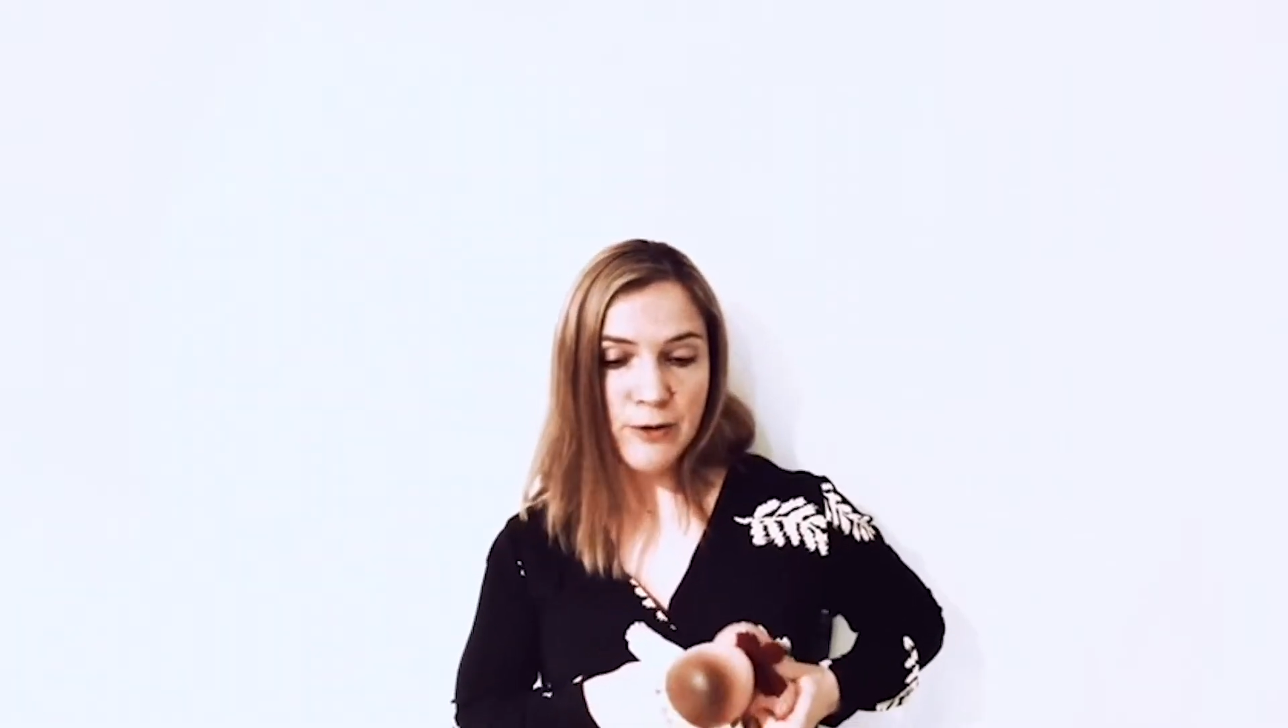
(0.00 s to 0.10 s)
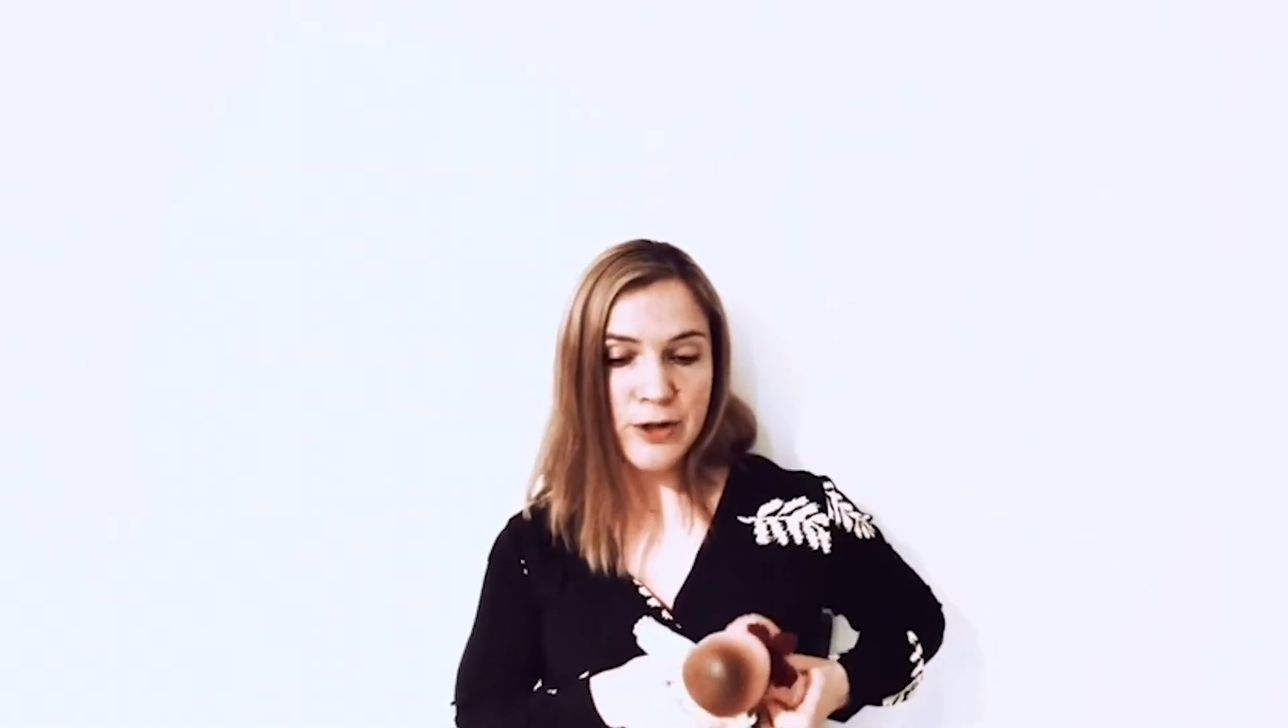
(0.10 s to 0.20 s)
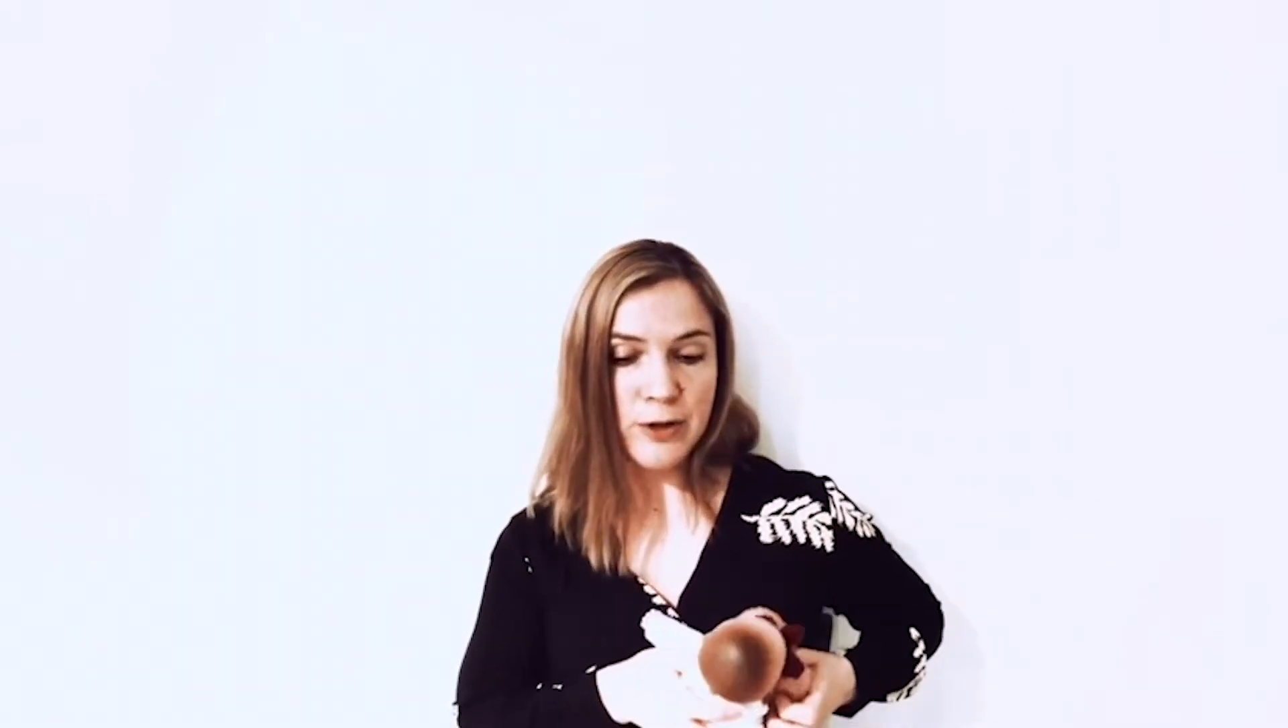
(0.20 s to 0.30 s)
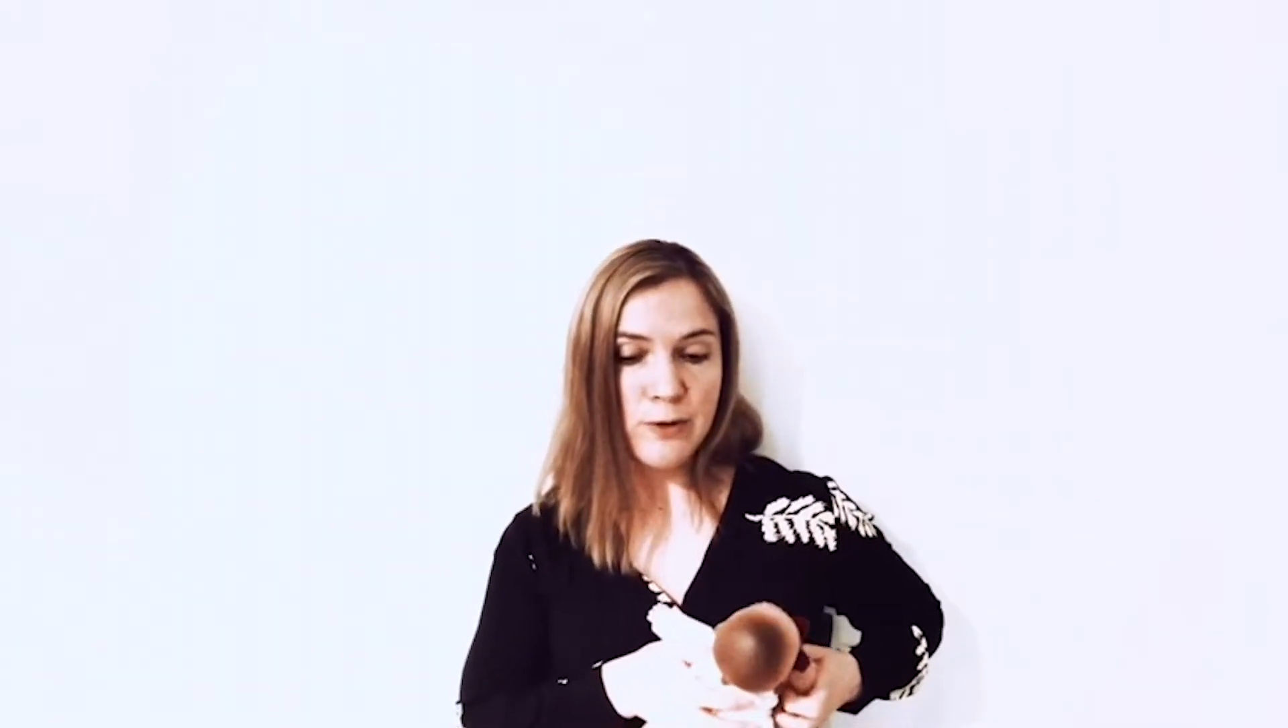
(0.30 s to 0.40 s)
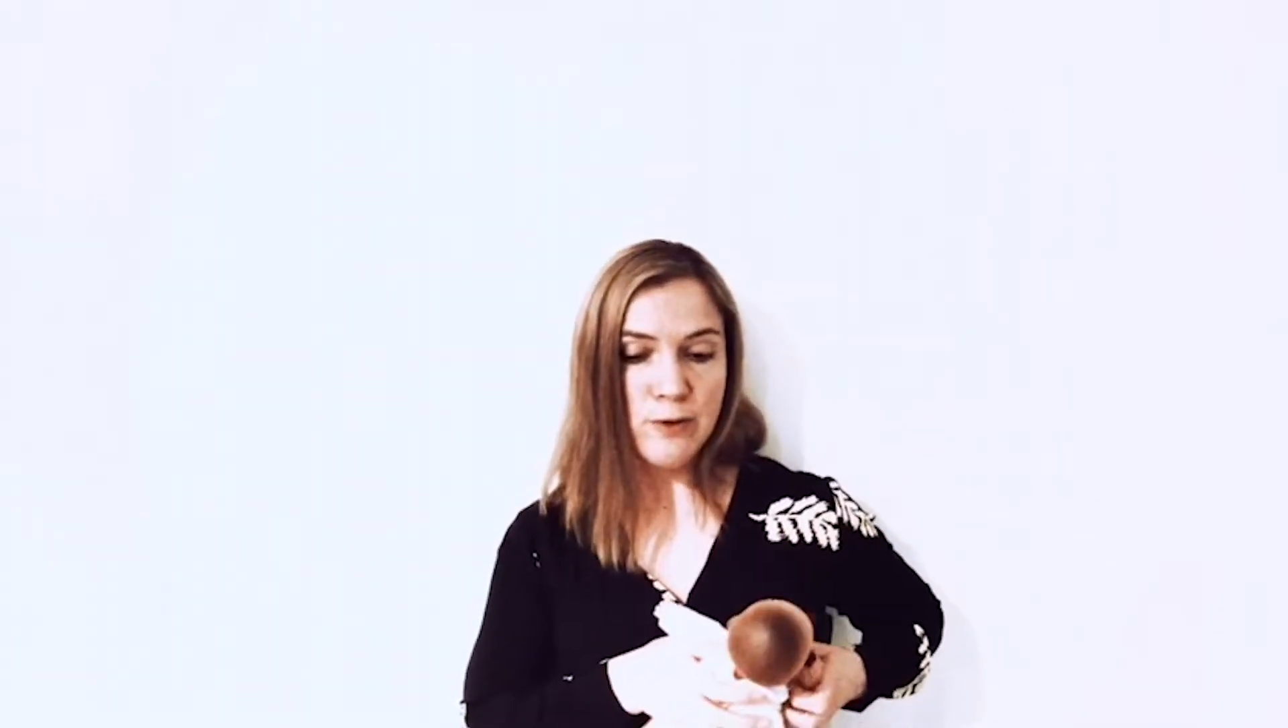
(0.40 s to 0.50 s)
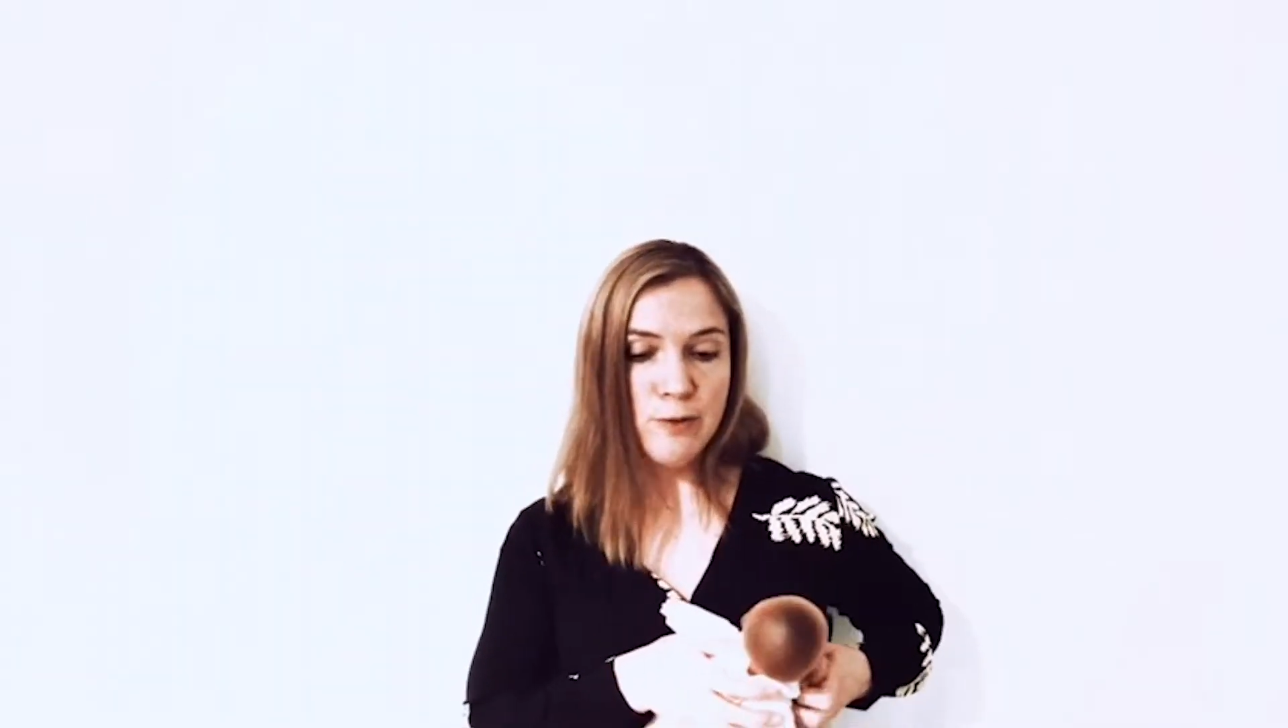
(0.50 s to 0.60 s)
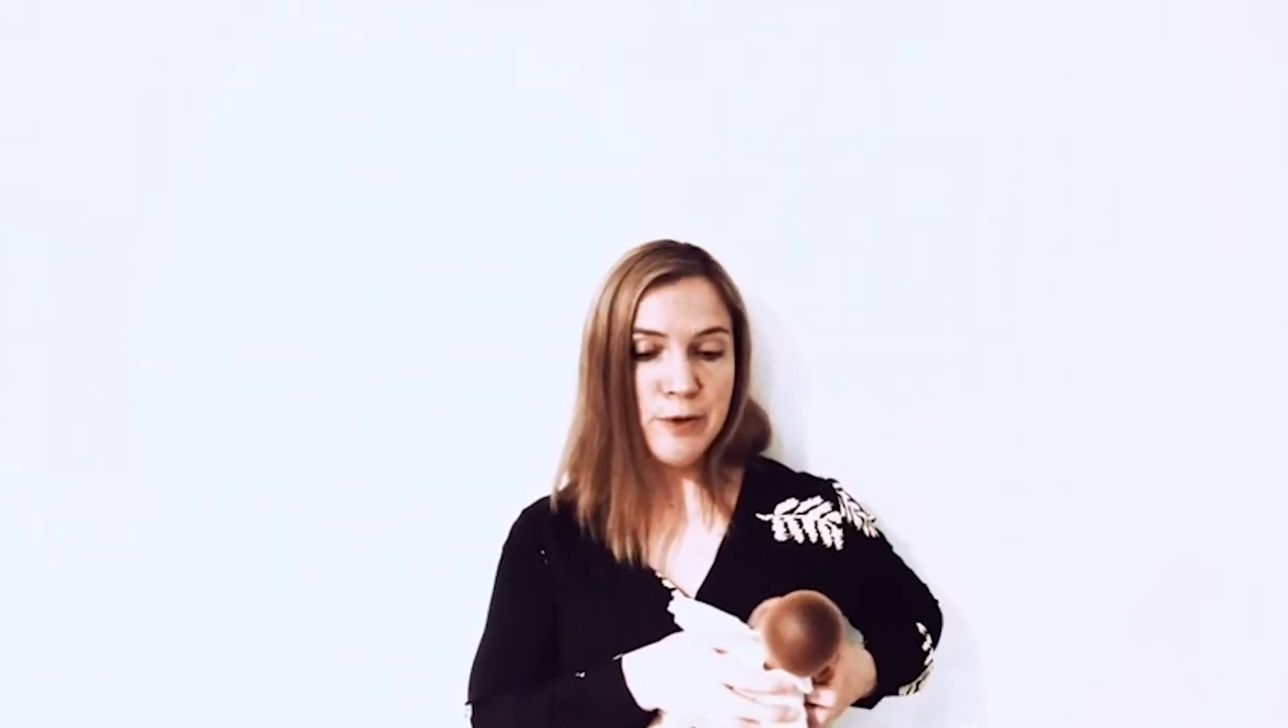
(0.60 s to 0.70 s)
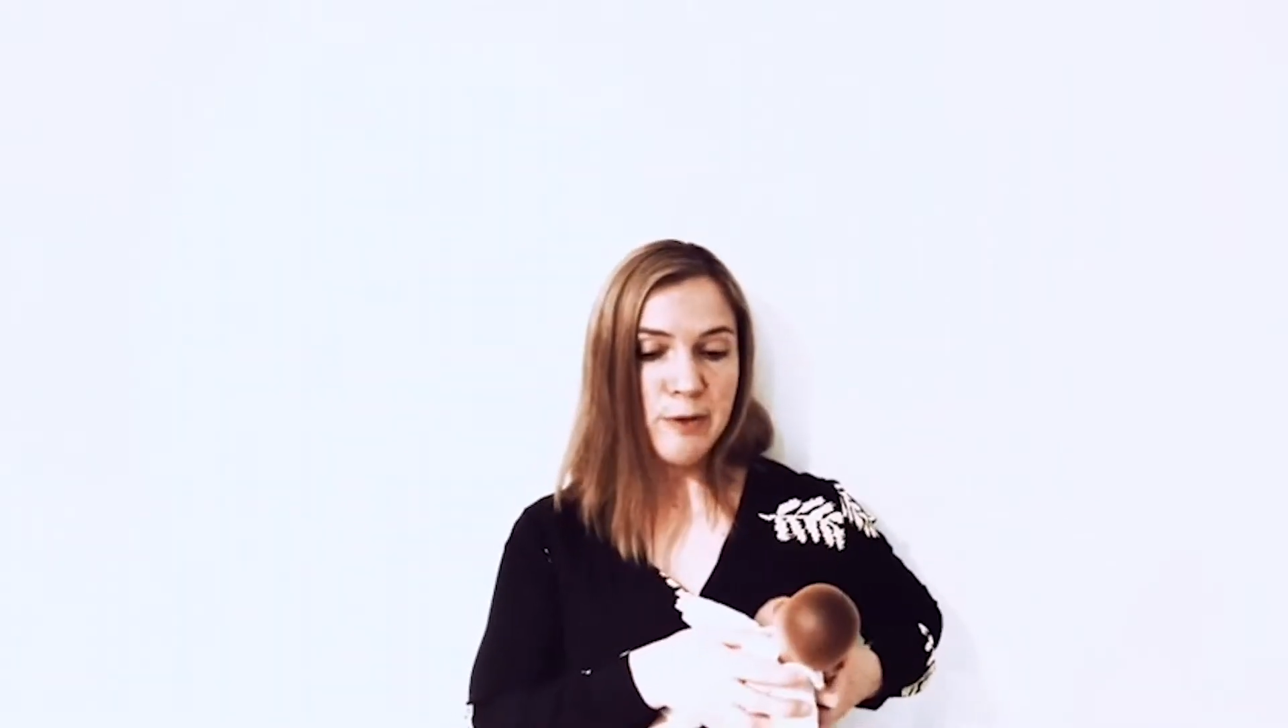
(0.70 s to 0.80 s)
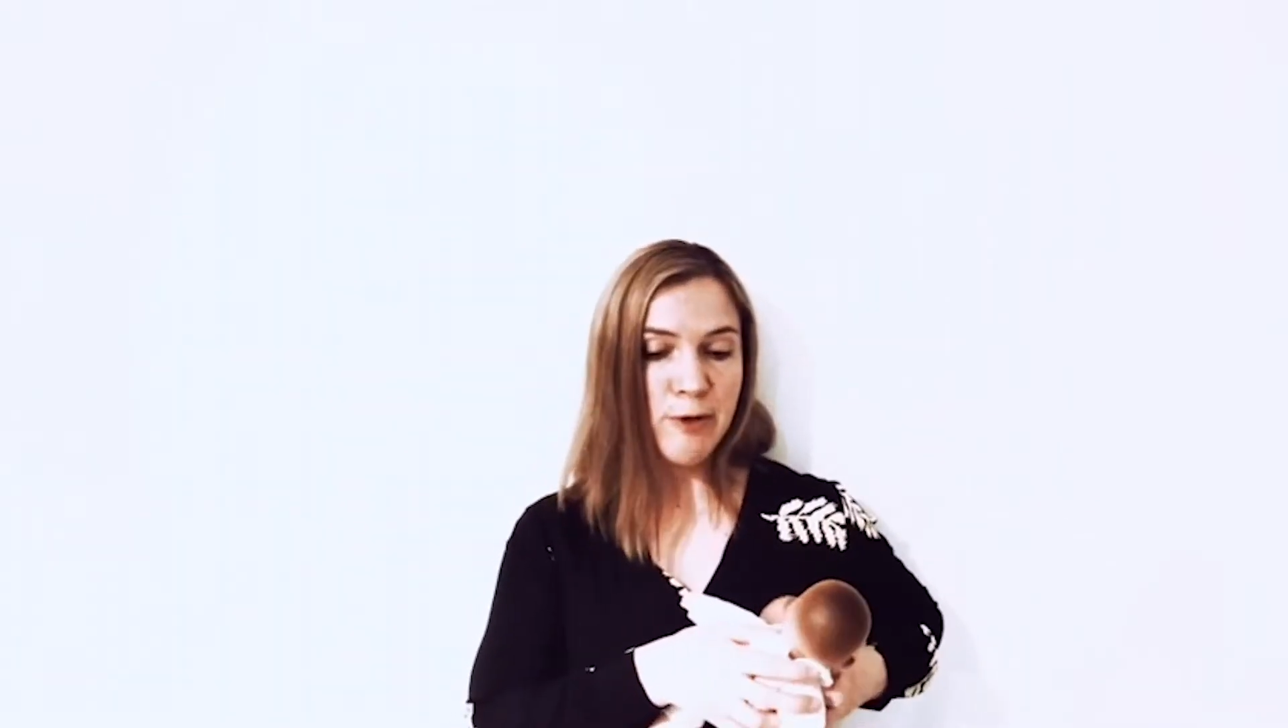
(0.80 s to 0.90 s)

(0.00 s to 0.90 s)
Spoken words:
scoop the